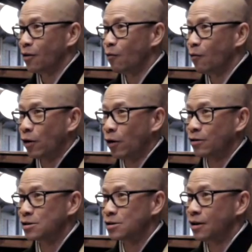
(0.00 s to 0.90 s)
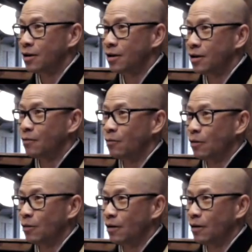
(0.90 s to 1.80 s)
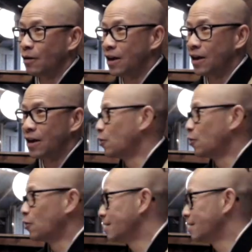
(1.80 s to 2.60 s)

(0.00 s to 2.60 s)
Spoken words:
all the warriors, they